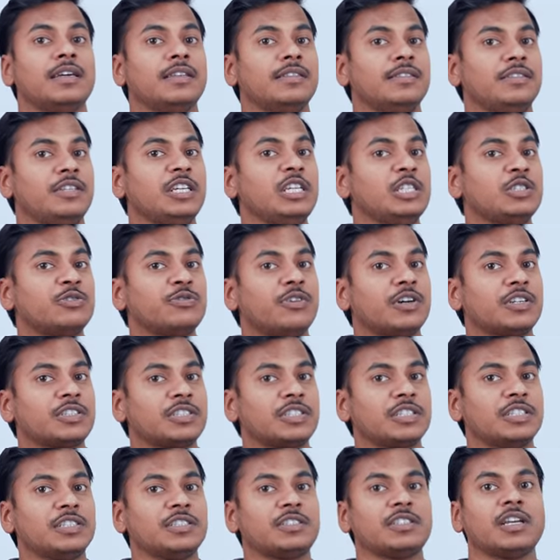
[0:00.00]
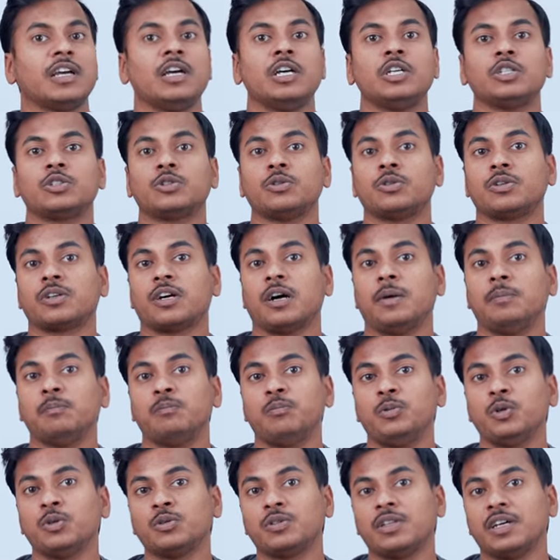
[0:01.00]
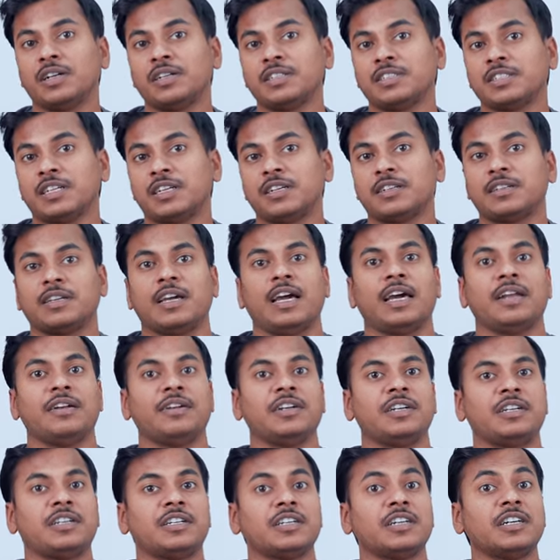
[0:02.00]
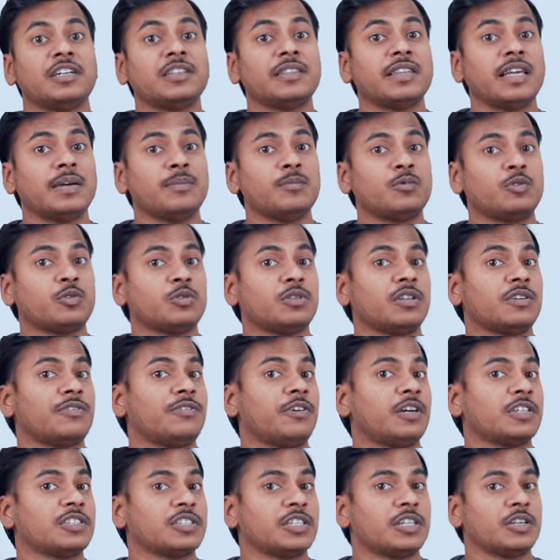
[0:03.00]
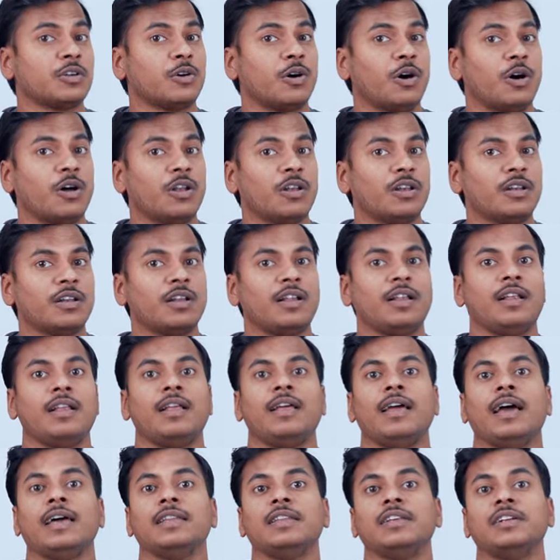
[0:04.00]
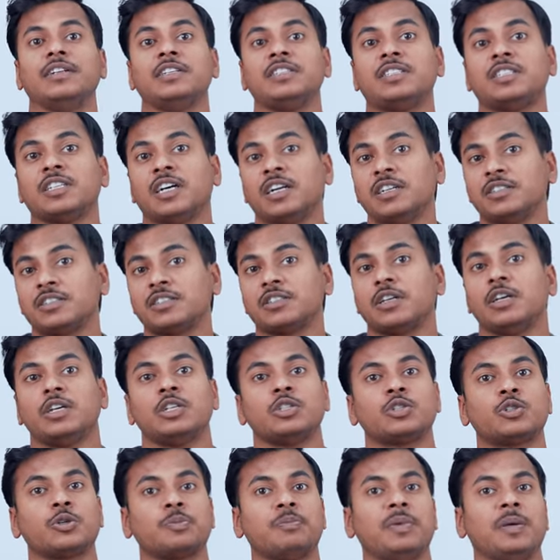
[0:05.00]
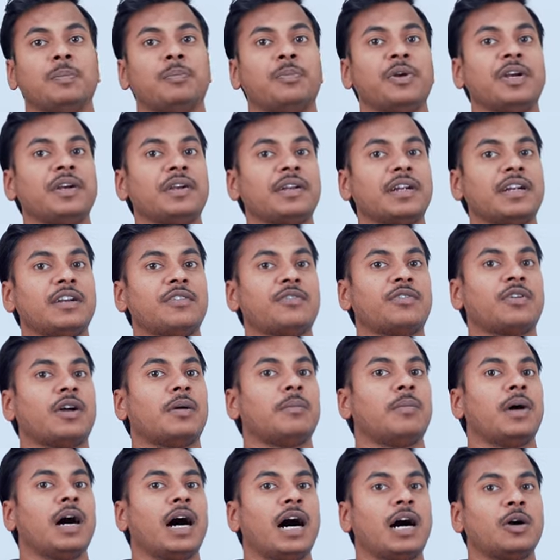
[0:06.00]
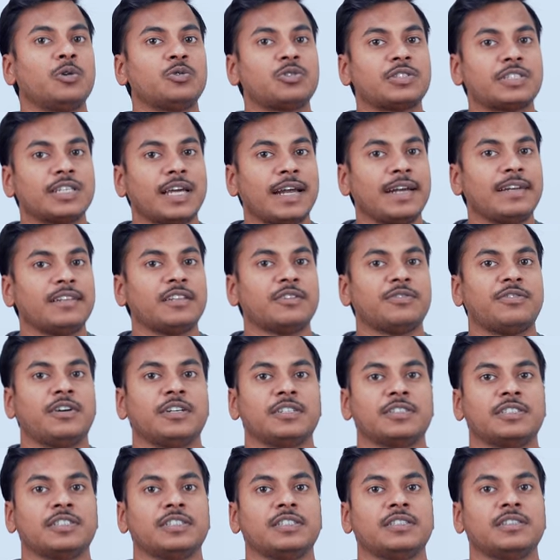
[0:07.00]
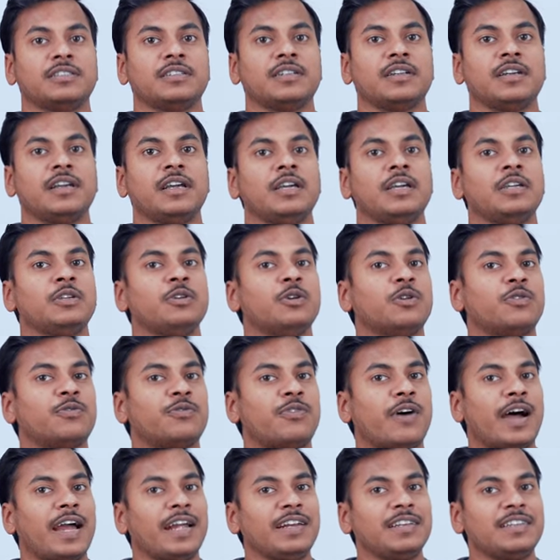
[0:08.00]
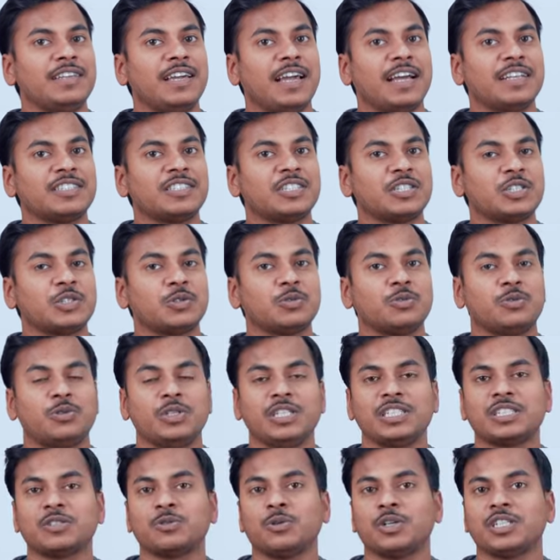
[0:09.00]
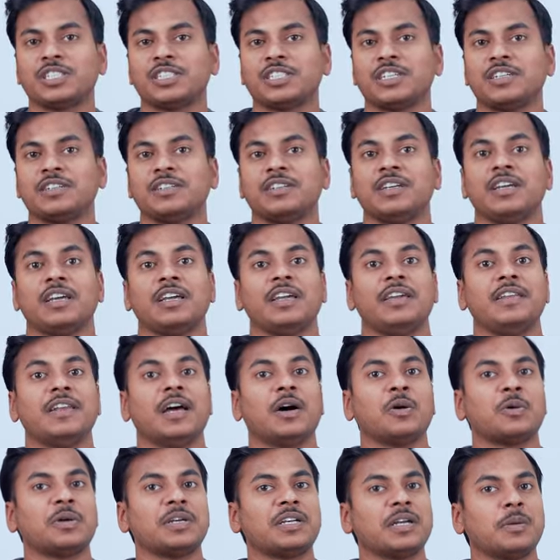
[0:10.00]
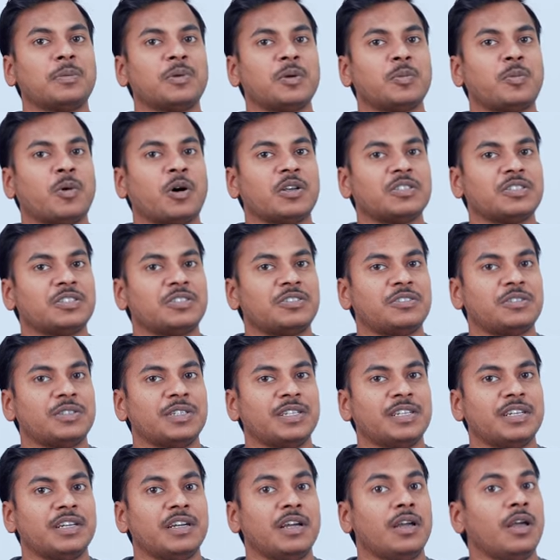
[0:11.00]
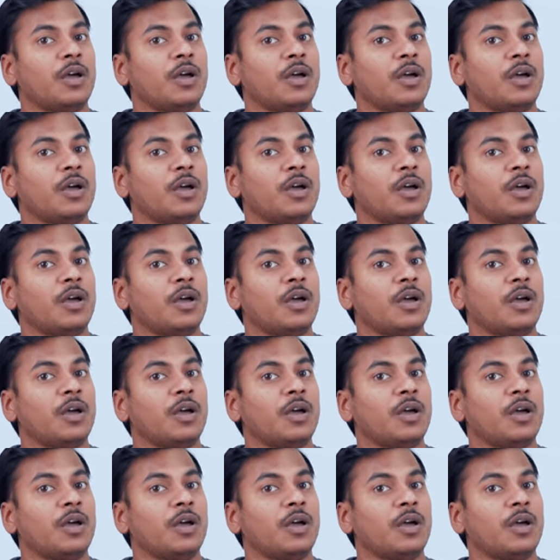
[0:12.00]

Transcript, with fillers: These functions should compute the result and return them to the function call and the results should be printed from outside the function. You'll find the answer to this question in our GitHub repository.